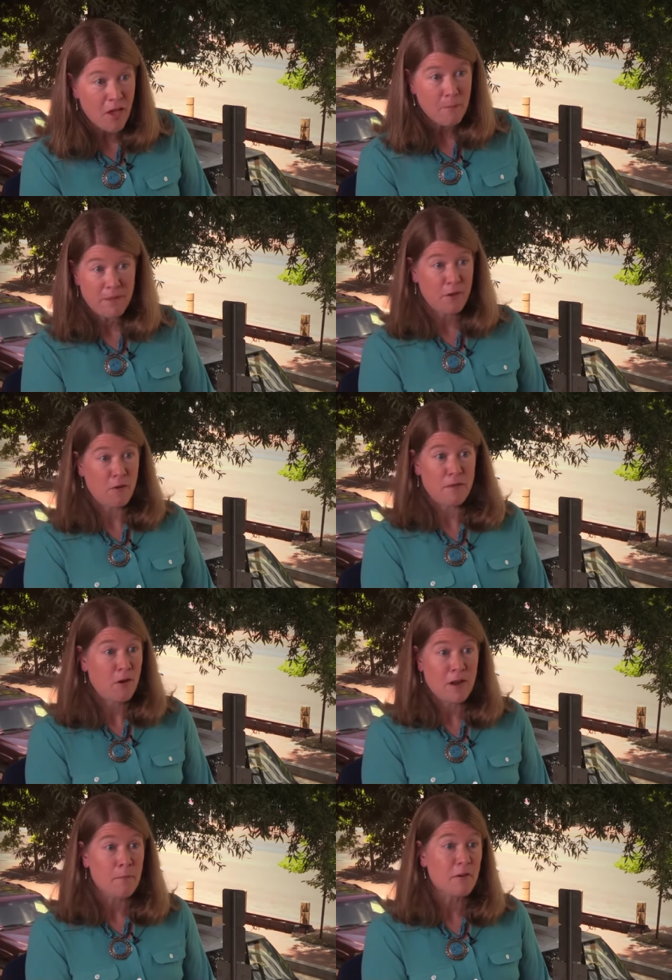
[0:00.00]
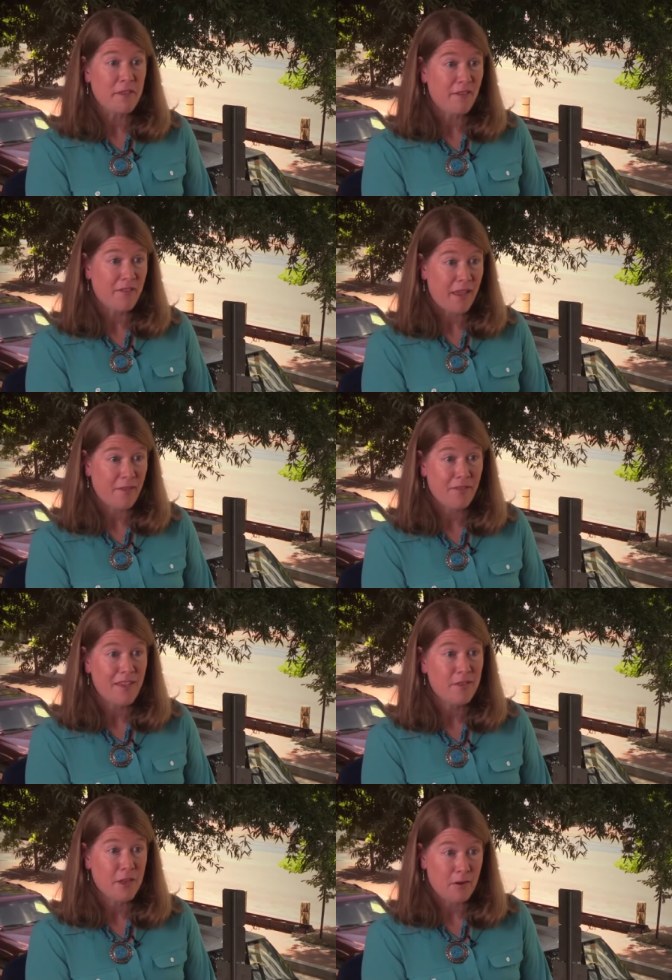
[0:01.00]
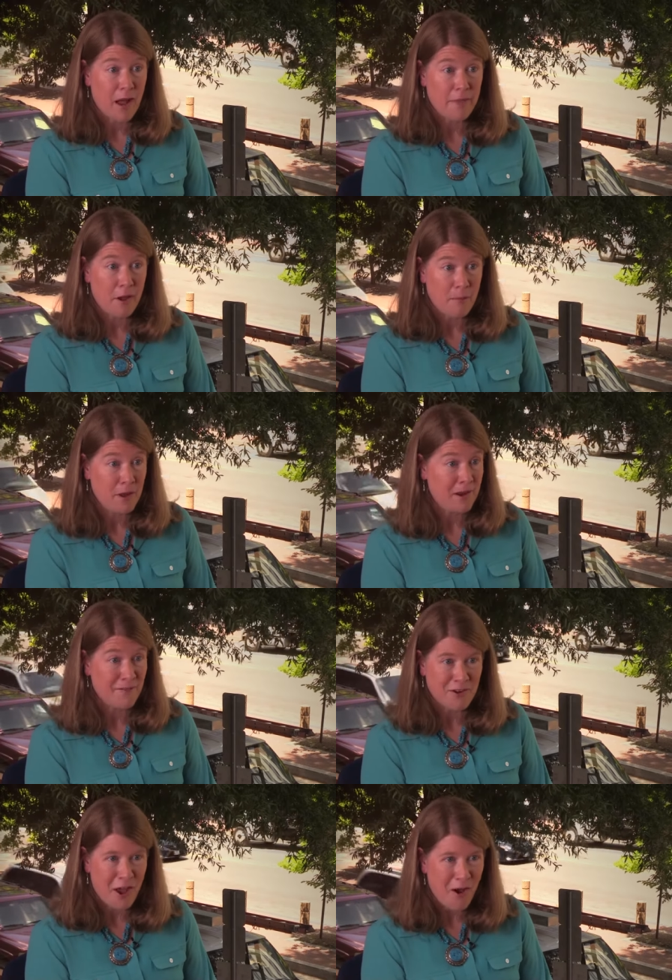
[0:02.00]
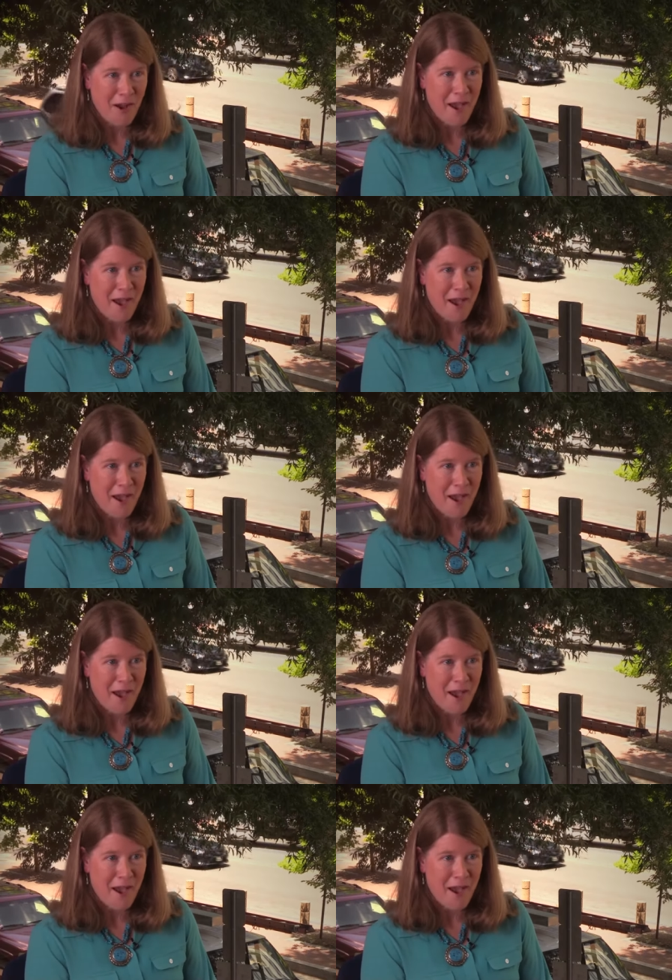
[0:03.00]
But there, there are a number of these sites that are out there. But you never know.